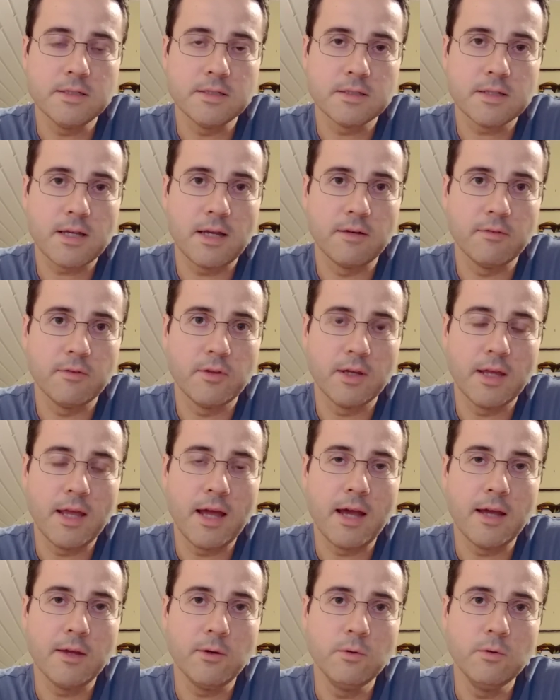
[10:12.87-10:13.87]
is kind of the
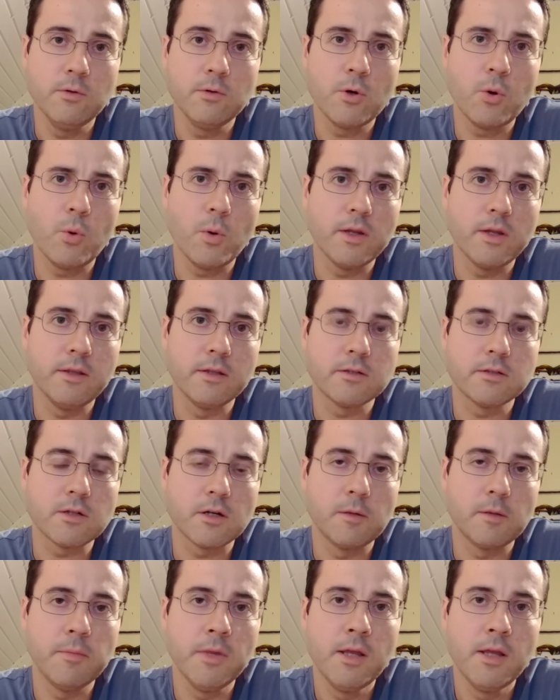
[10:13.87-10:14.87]
guy who coined the
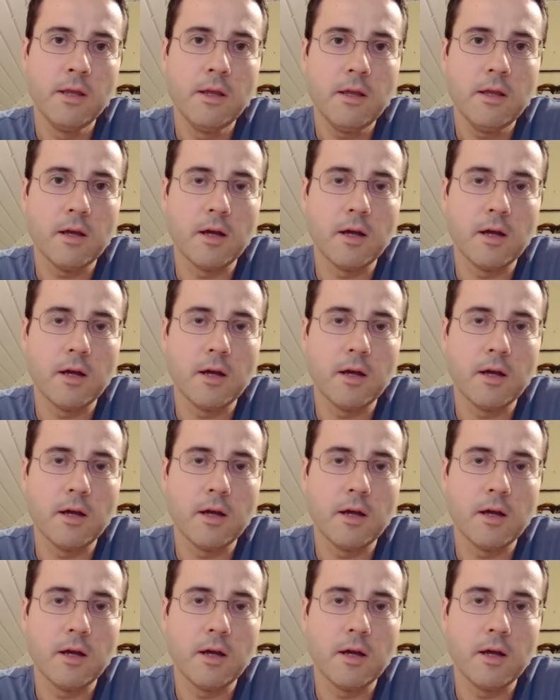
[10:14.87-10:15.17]
term